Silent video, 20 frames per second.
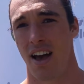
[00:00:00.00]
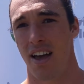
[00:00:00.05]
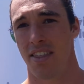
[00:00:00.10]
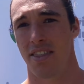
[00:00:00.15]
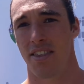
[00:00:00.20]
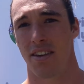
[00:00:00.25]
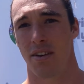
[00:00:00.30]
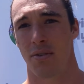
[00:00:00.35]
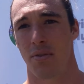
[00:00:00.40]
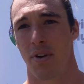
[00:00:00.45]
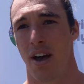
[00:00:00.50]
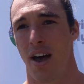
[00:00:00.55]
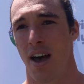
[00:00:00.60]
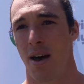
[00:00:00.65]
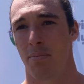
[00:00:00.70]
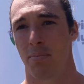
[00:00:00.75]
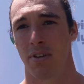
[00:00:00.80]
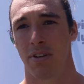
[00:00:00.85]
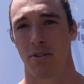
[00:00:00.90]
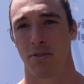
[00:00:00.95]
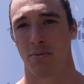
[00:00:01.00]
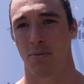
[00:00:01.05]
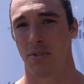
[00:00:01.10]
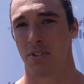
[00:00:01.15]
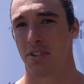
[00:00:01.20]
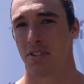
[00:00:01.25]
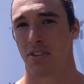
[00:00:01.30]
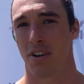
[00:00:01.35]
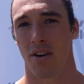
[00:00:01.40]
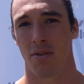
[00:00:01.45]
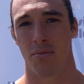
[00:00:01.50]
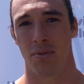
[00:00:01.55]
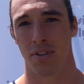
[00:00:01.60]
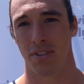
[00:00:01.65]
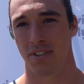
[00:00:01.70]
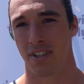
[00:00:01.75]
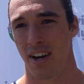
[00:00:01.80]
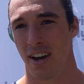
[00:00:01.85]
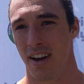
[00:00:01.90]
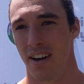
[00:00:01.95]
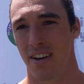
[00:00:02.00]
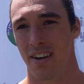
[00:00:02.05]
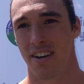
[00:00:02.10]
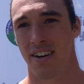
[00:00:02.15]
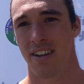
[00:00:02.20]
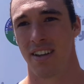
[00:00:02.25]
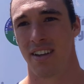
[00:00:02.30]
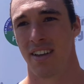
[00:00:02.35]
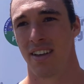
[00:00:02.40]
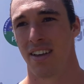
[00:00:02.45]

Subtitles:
I think what happened is we just got real tired.